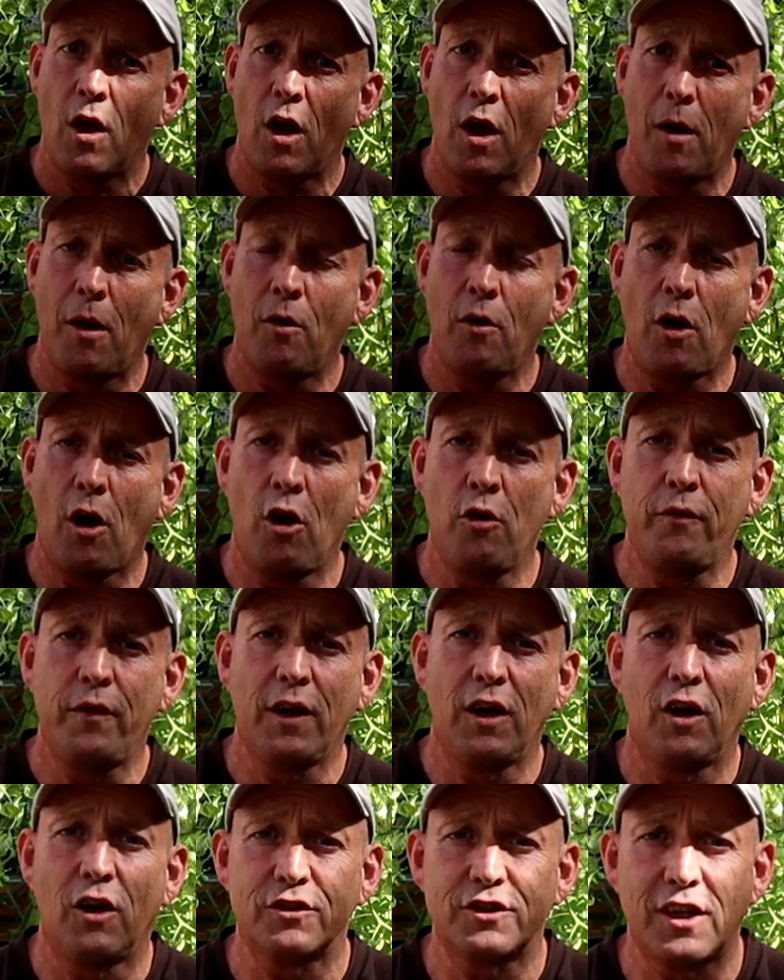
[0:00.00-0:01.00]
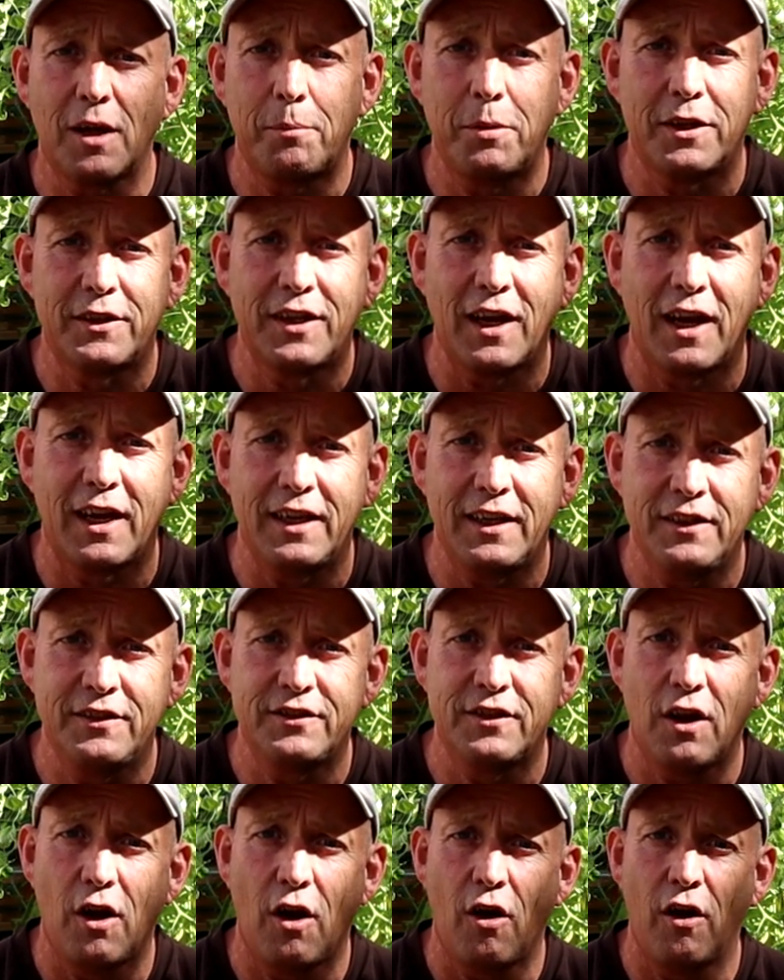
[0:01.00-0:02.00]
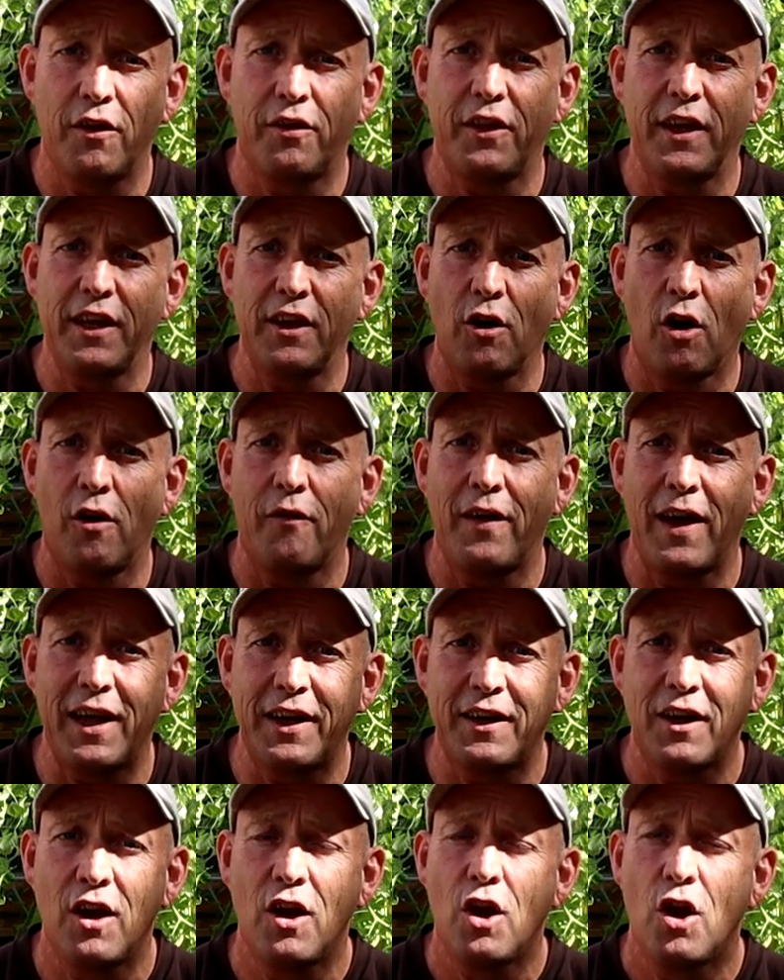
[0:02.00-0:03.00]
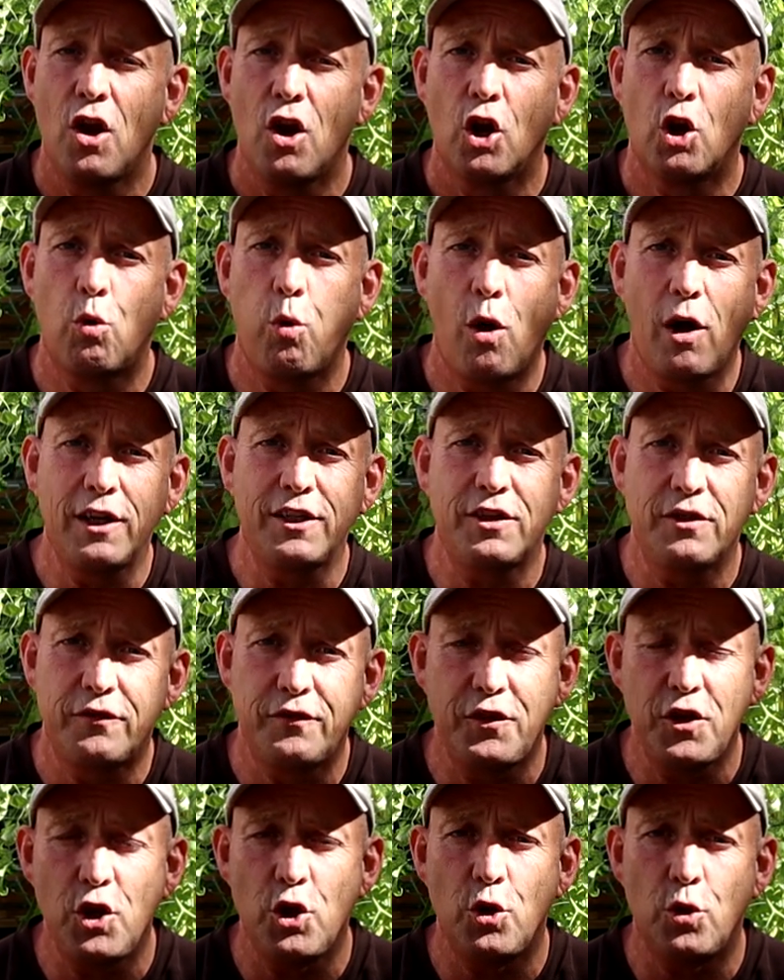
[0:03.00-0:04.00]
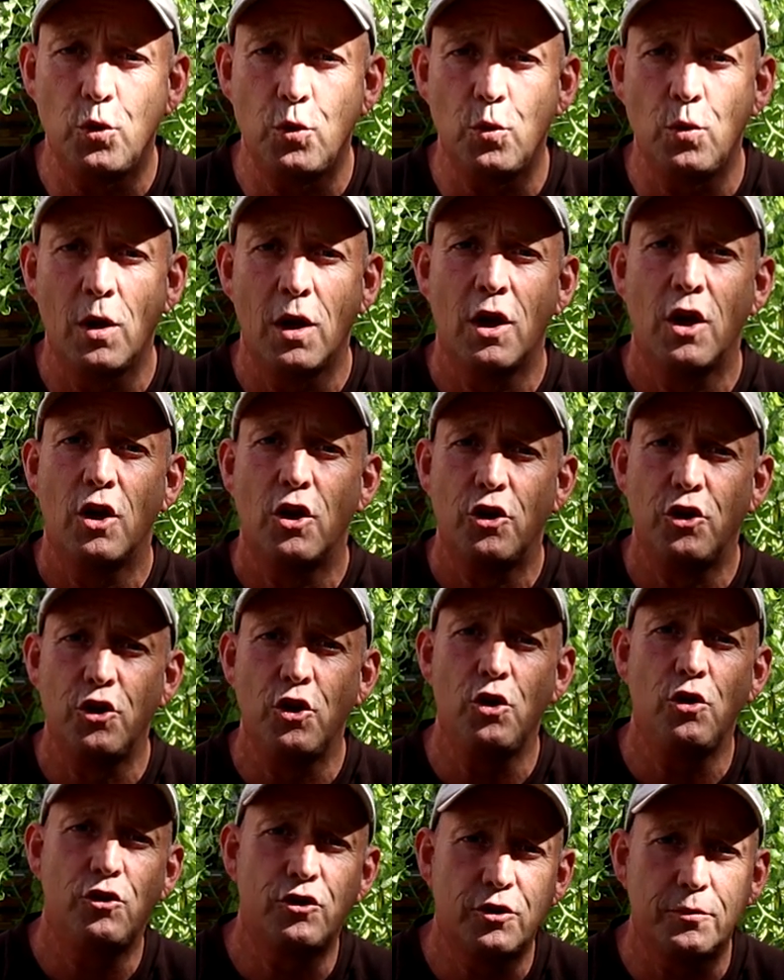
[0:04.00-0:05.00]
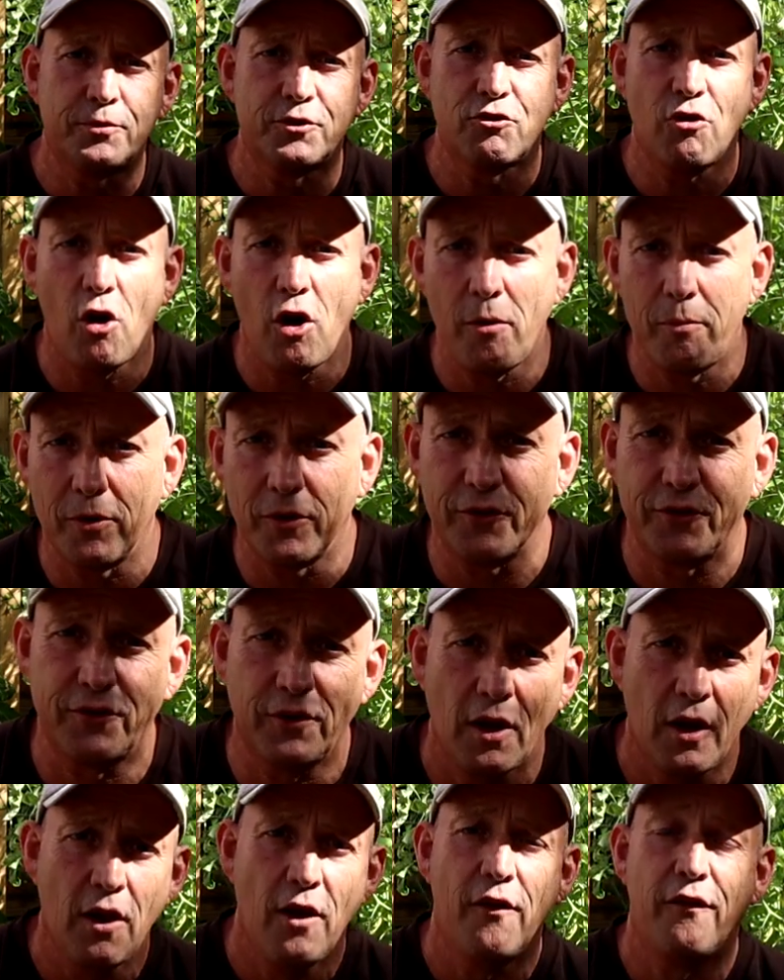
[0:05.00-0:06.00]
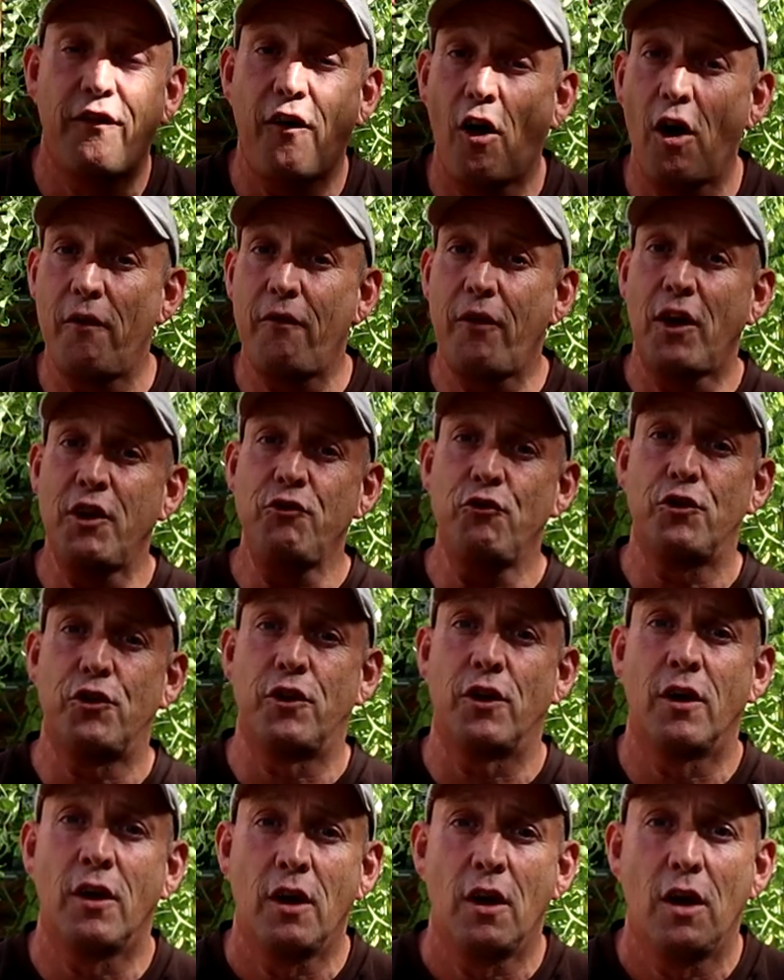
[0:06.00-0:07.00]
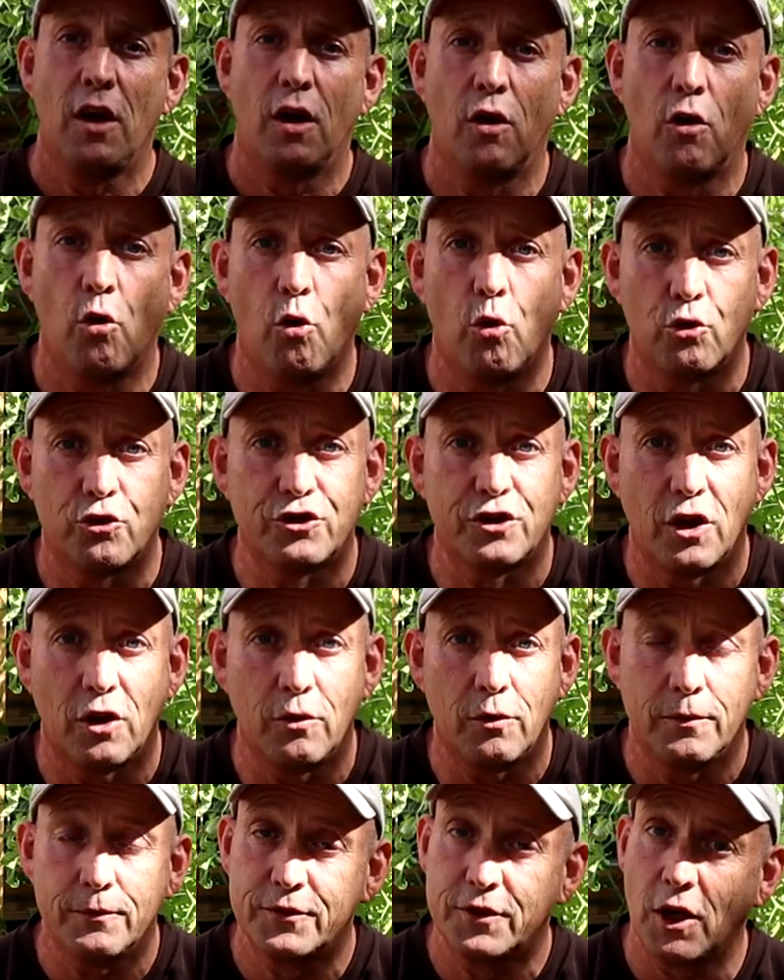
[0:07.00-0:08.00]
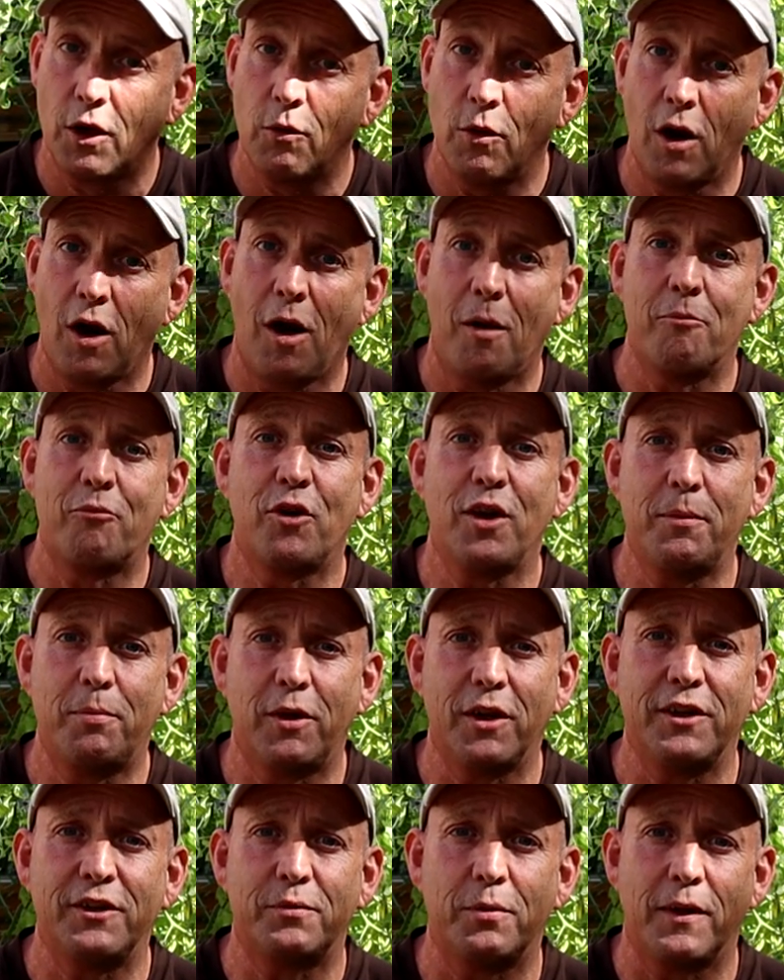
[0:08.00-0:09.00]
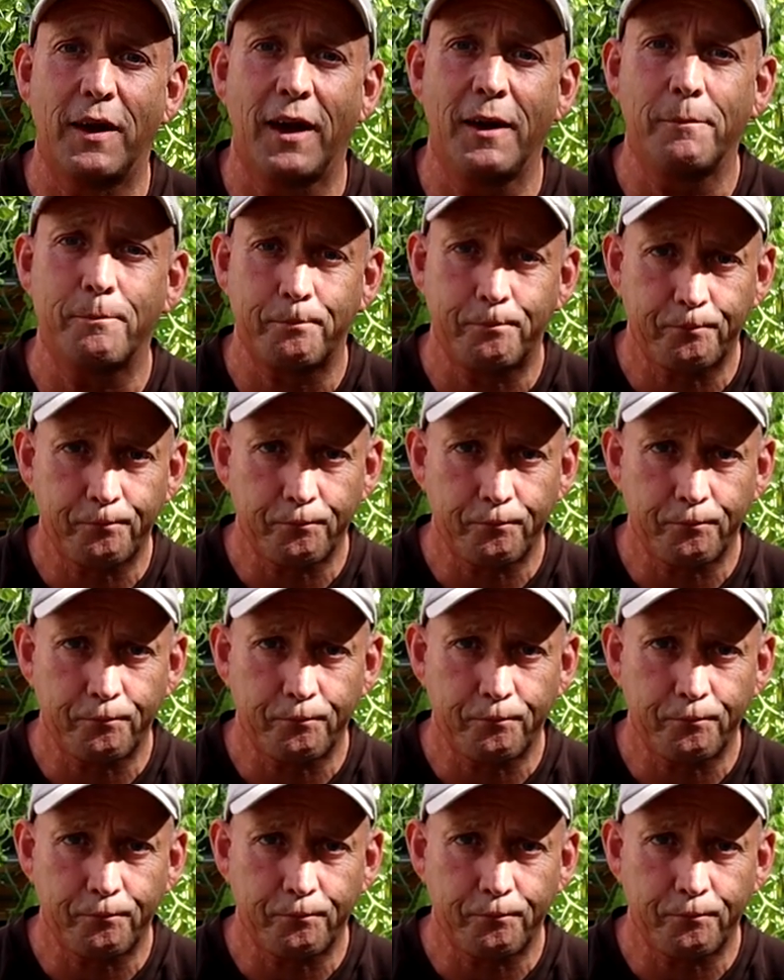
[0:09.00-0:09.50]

Uh, over the last couple of days, I think I've had quite a few new subscribers, five hundred or so, so uh, I'm pretty pleased with that.